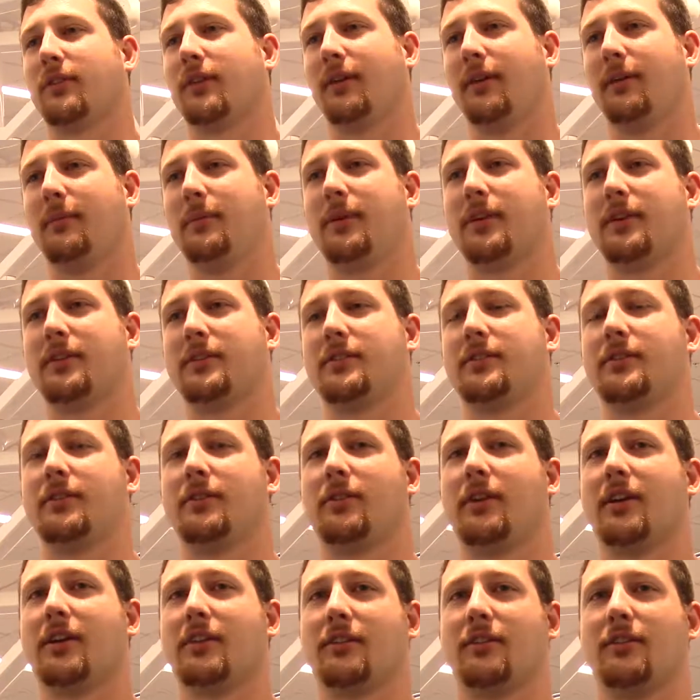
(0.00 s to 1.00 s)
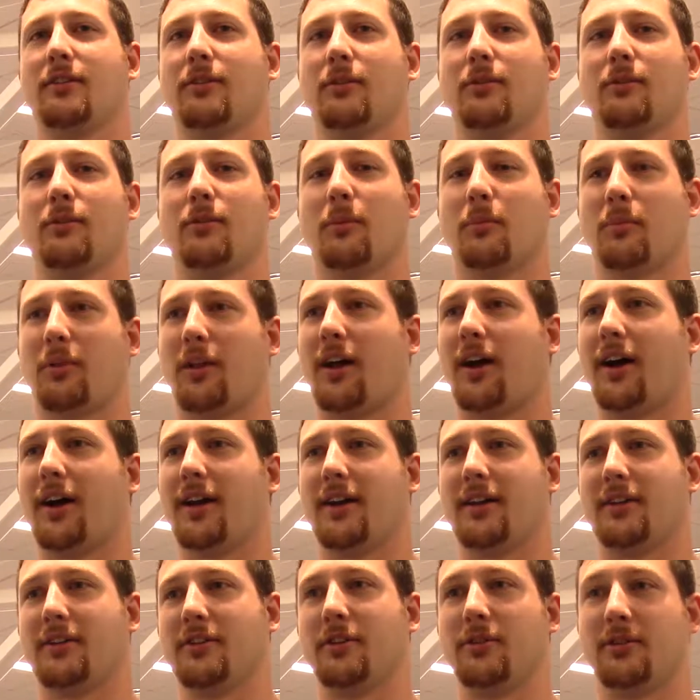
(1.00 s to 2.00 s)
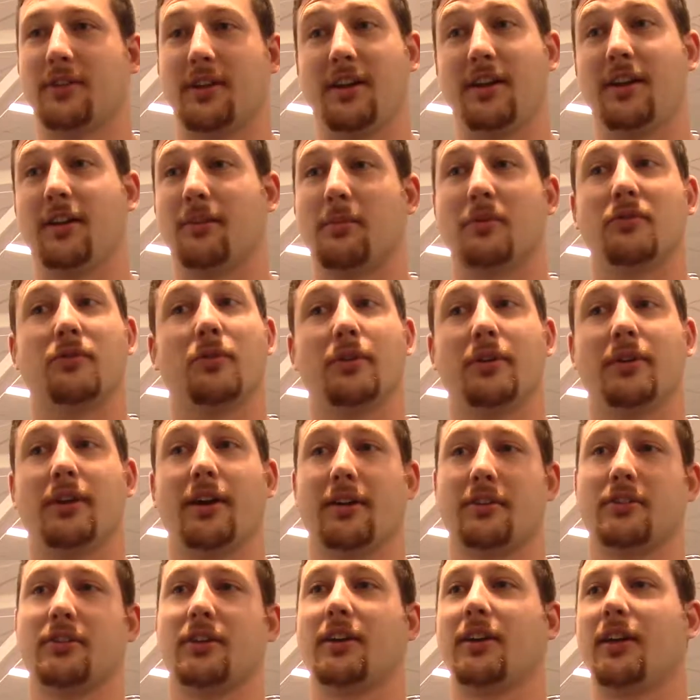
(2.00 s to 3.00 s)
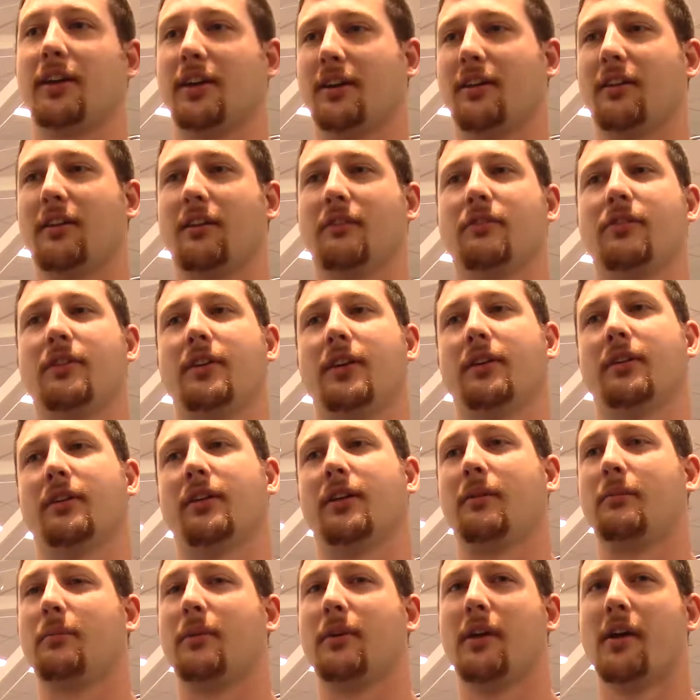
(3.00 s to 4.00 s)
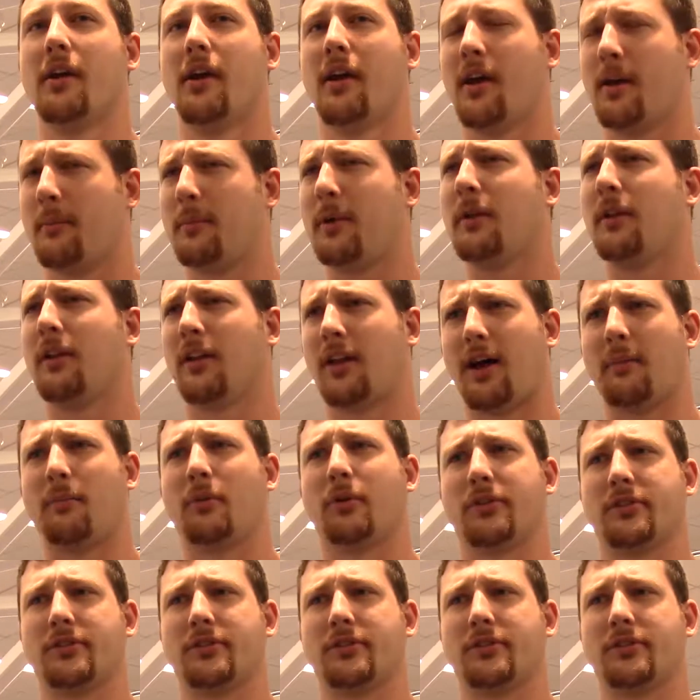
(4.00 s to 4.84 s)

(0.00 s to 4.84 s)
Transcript: really, because you get to apply it and use it here before you actually get in the field. It'd be a lot more